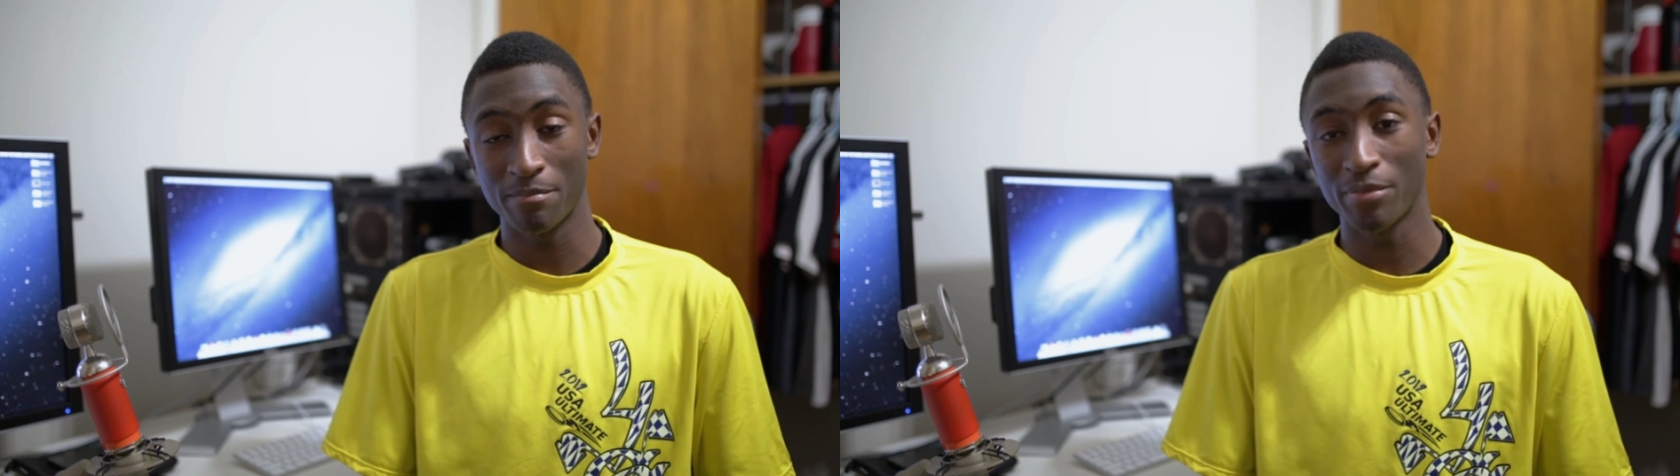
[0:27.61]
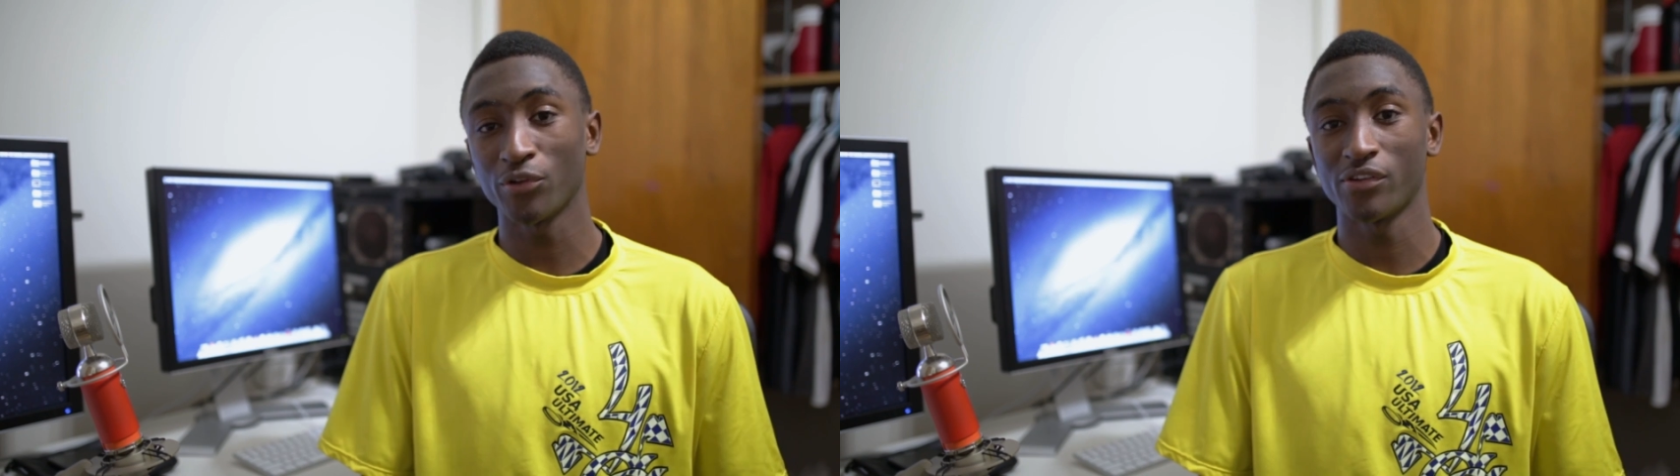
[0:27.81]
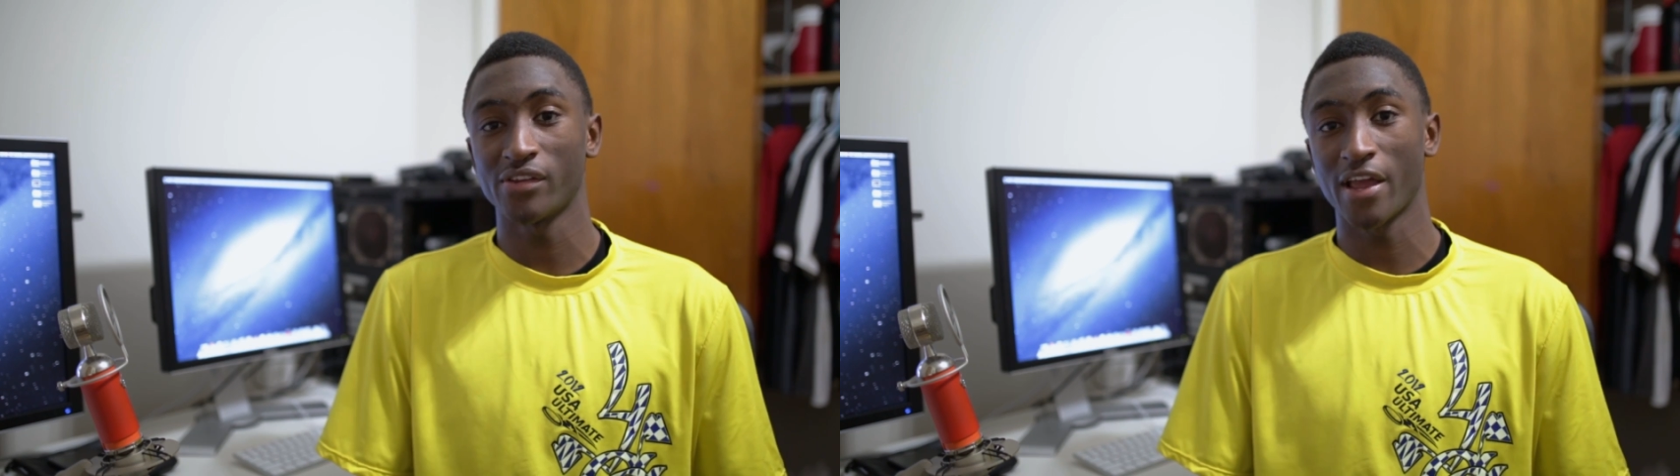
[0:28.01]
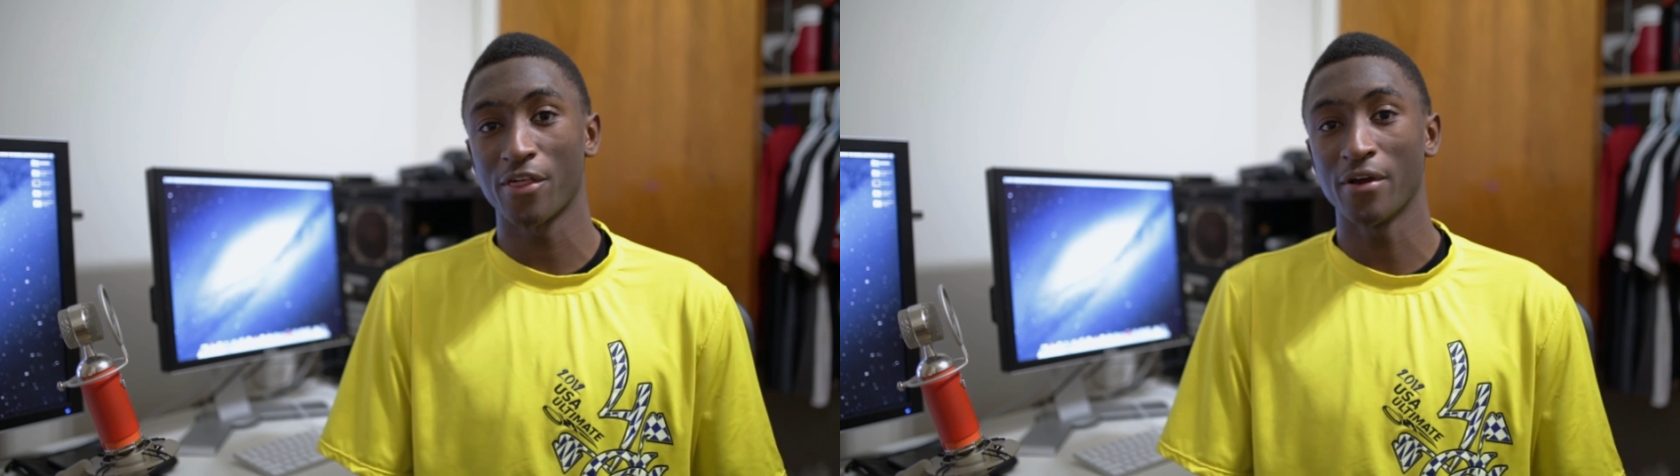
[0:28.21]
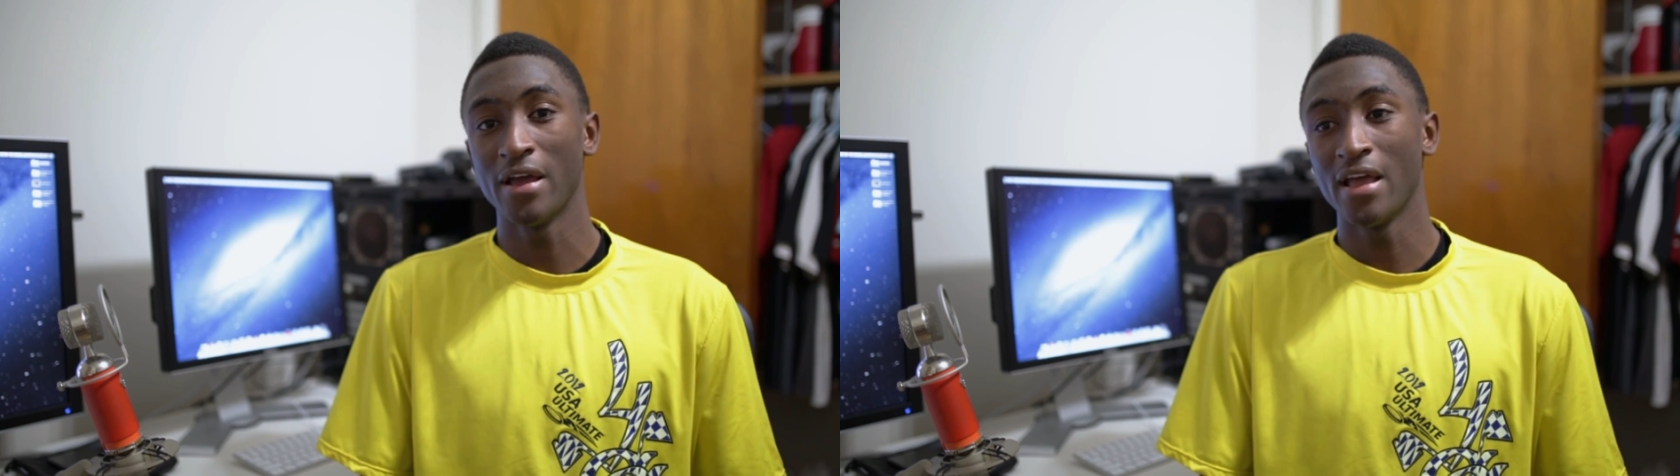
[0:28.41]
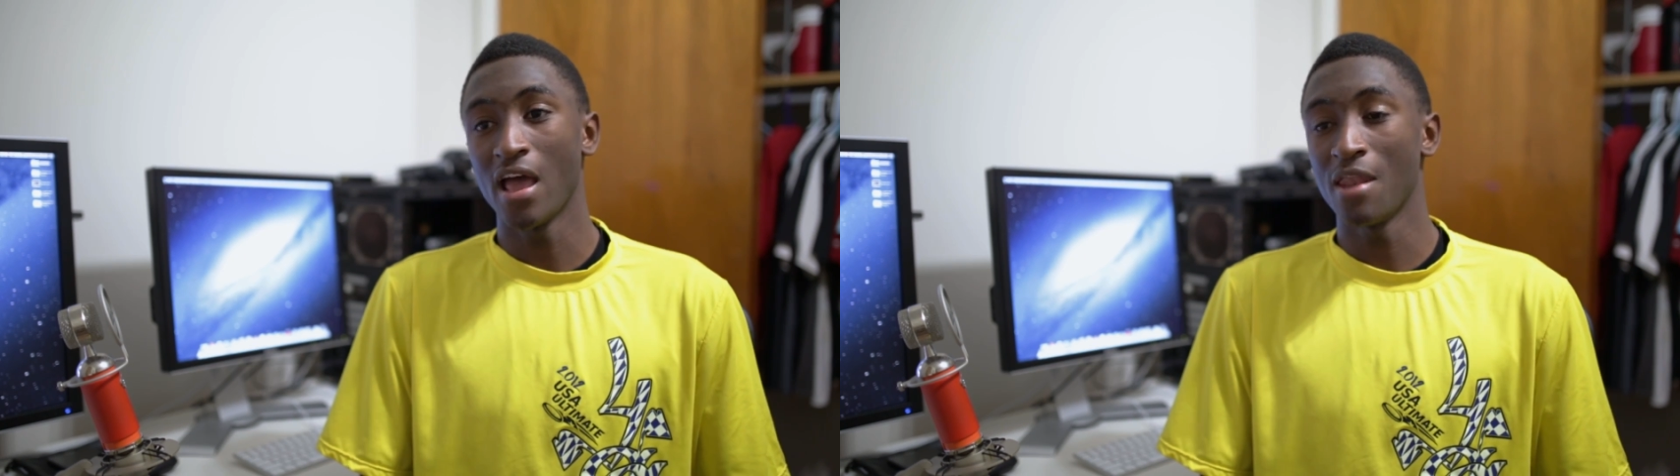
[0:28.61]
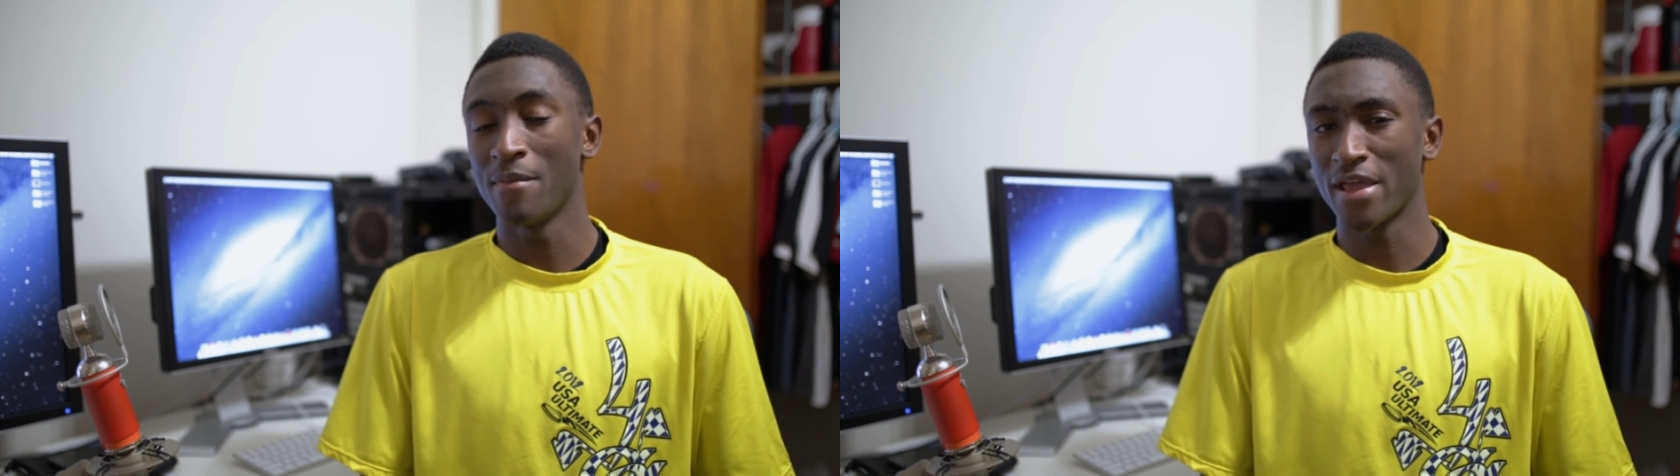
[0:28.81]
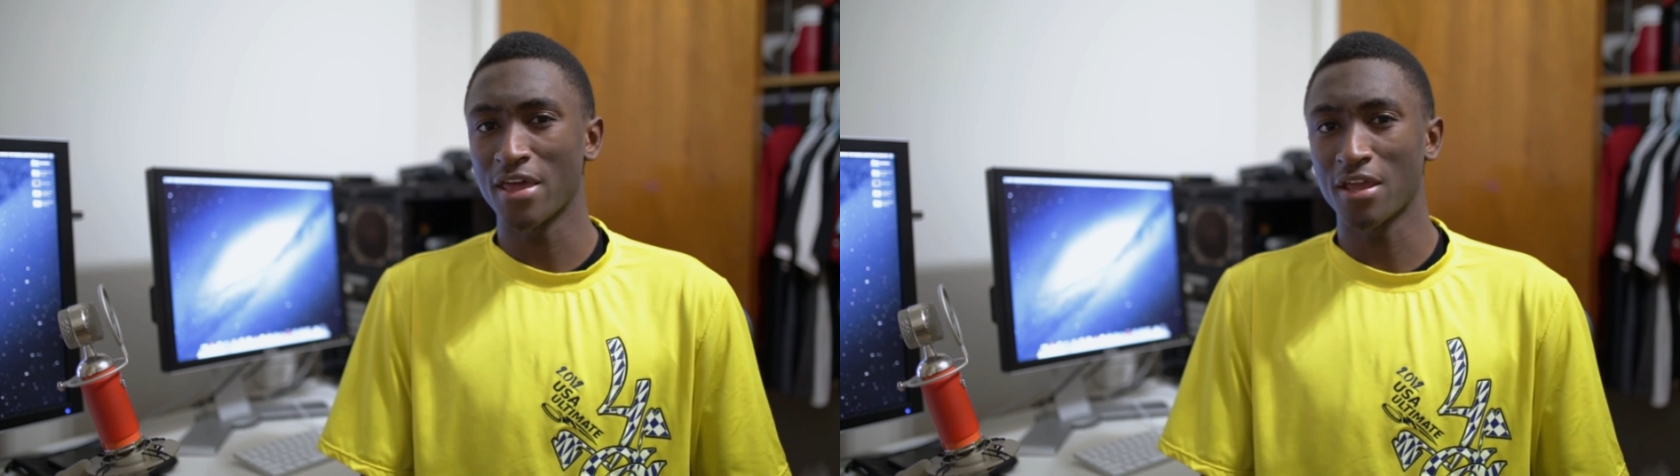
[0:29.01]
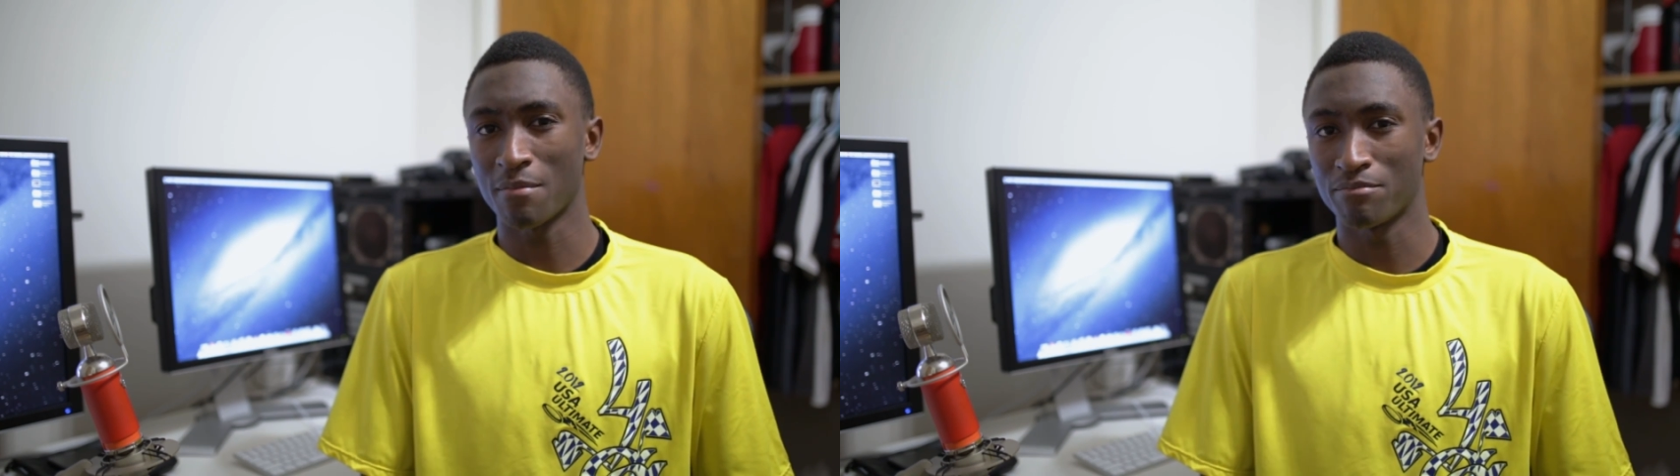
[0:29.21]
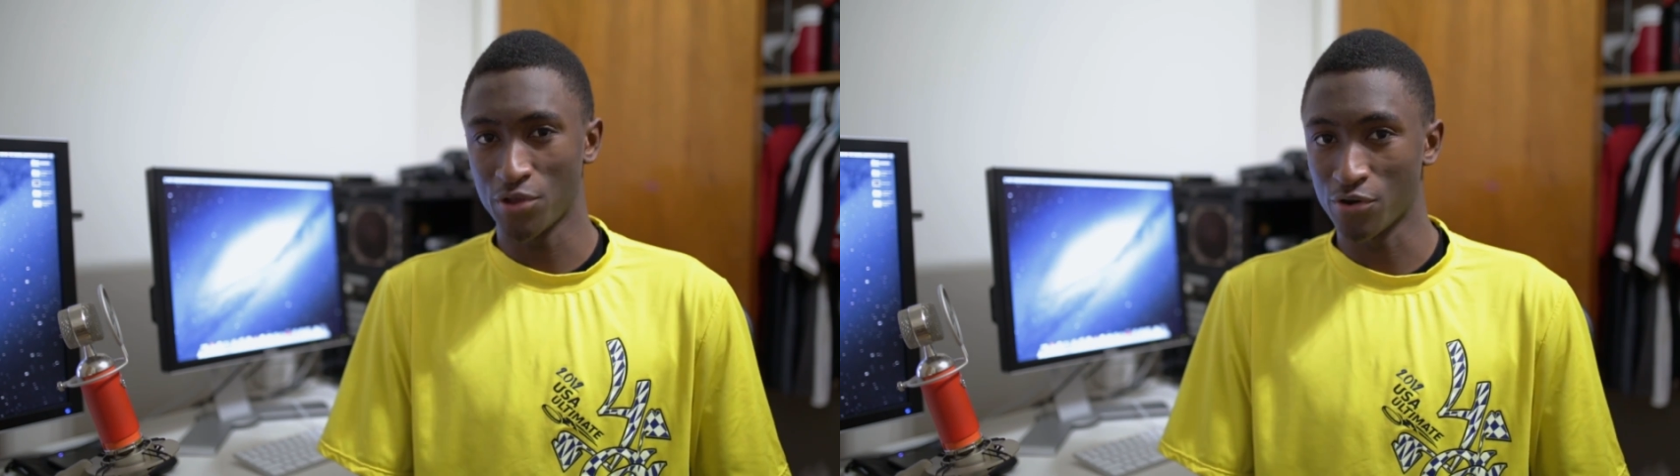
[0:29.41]
build it together and make it a
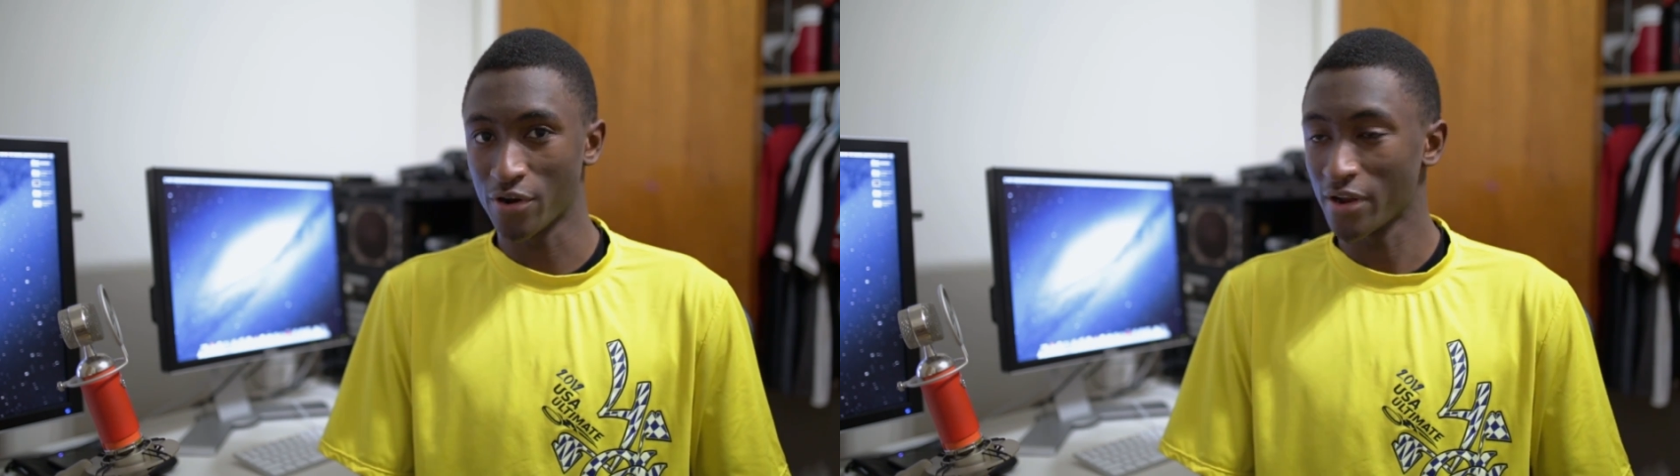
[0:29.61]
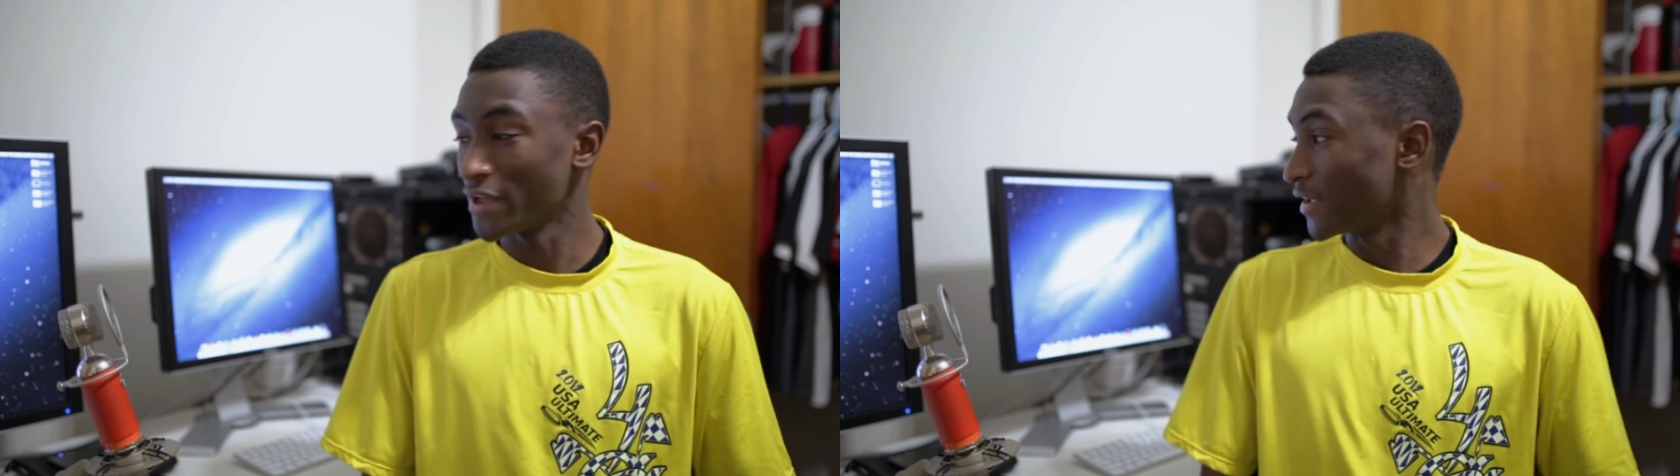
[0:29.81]
computer.